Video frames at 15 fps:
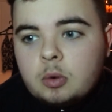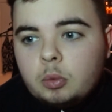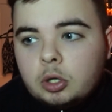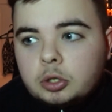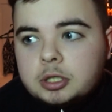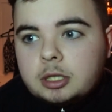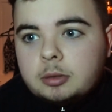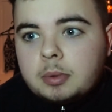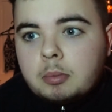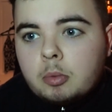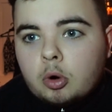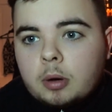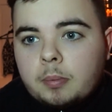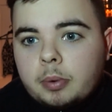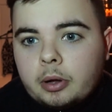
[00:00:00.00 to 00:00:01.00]
we looked a little bit
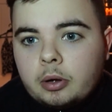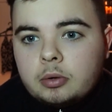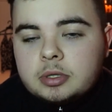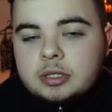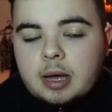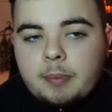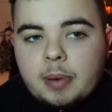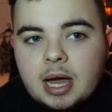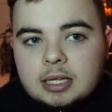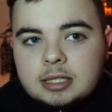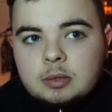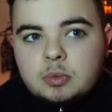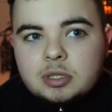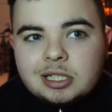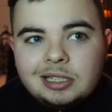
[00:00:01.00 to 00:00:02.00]
more composed. Our
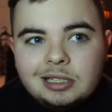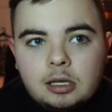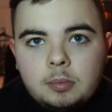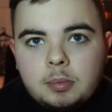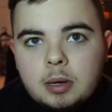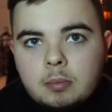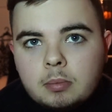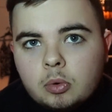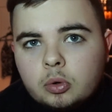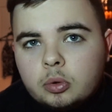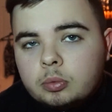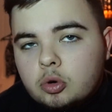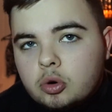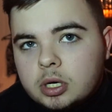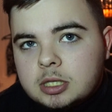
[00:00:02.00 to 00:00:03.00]
passing was a little bit more
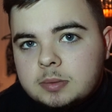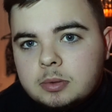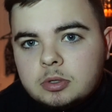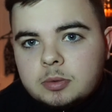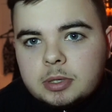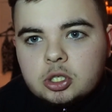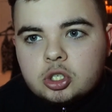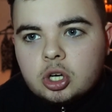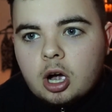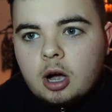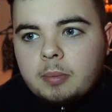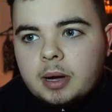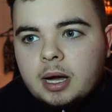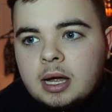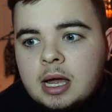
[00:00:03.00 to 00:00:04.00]
crisp. It was a bit
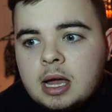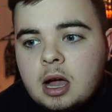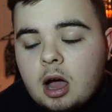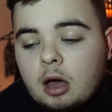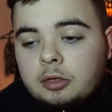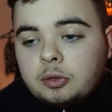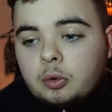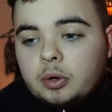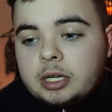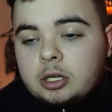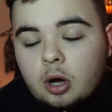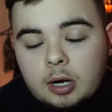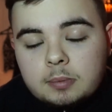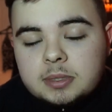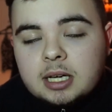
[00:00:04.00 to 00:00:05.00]
sharper. I thought he
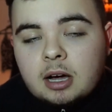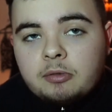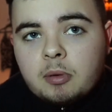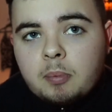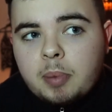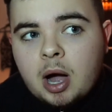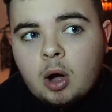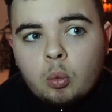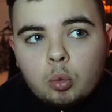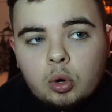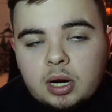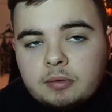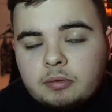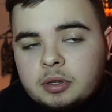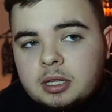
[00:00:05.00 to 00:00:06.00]
got himself about,
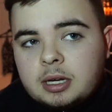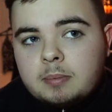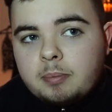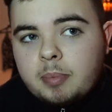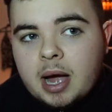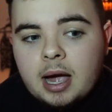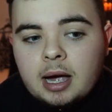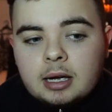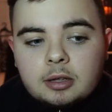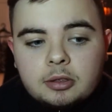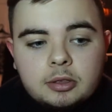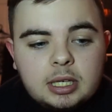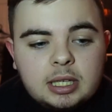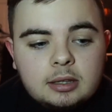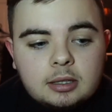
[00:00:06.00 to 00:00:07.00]
won everything back. I
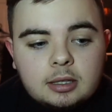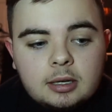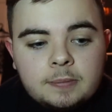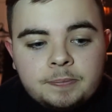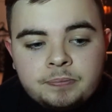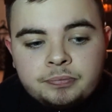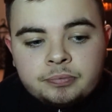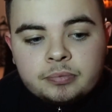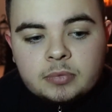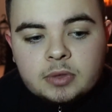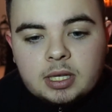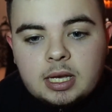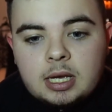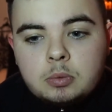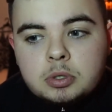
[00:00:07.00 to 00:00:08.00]
think that
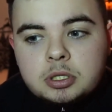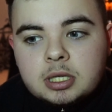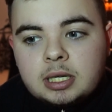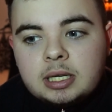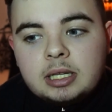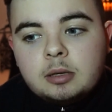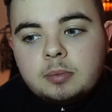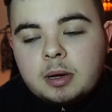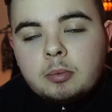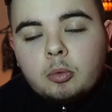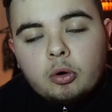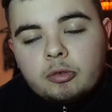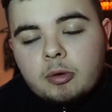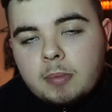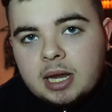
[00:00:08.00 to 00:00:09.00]
he was a little bit
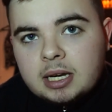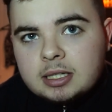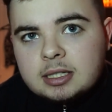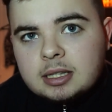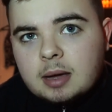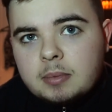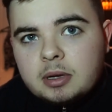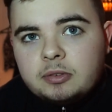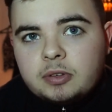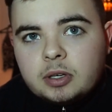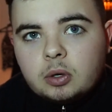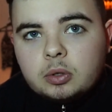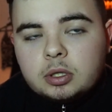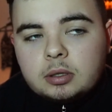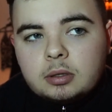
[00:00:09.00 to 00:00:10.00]
more of a menace in that
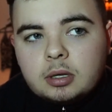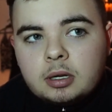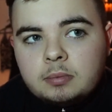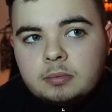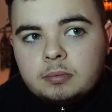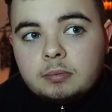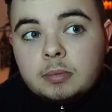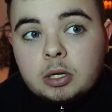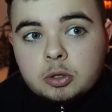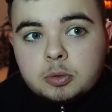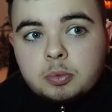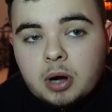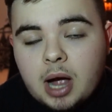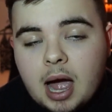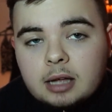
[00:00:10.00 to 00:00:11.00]
midfield, and
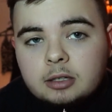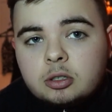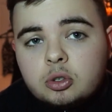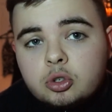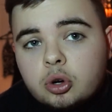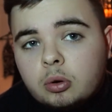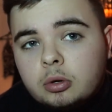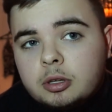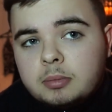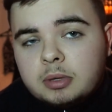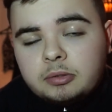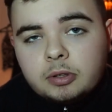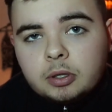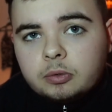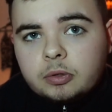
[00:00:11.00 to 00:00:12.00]
Middlesbrough had control of the
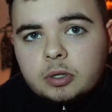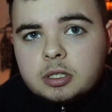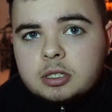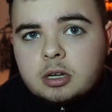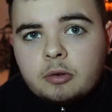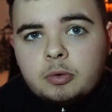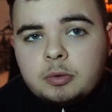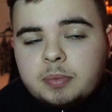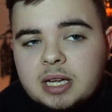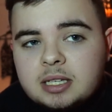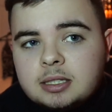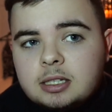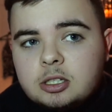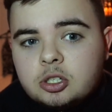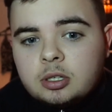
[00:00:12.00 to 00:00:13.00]
midfield first half with
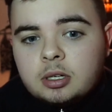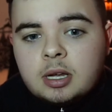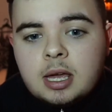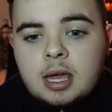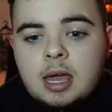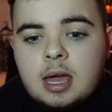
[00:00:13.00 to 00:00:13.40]
Besic